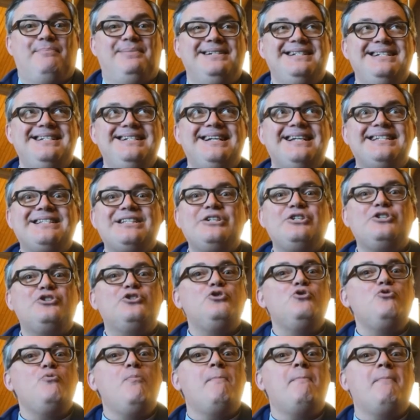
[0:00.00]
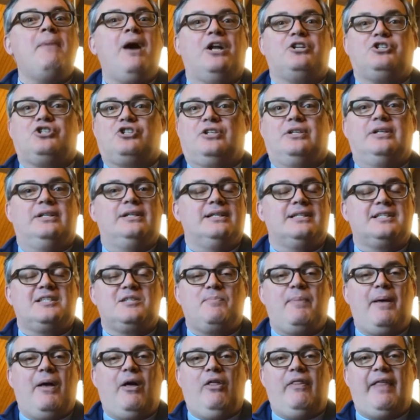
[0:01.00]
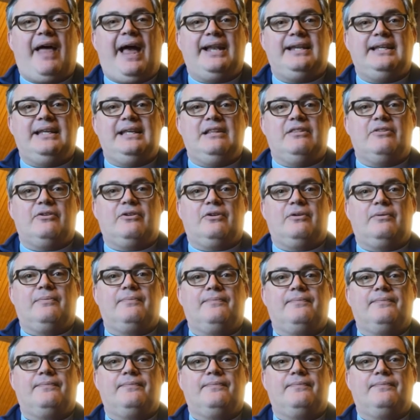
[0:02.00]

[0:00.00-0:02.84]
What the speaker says: but it doesn't do much to dispel that either.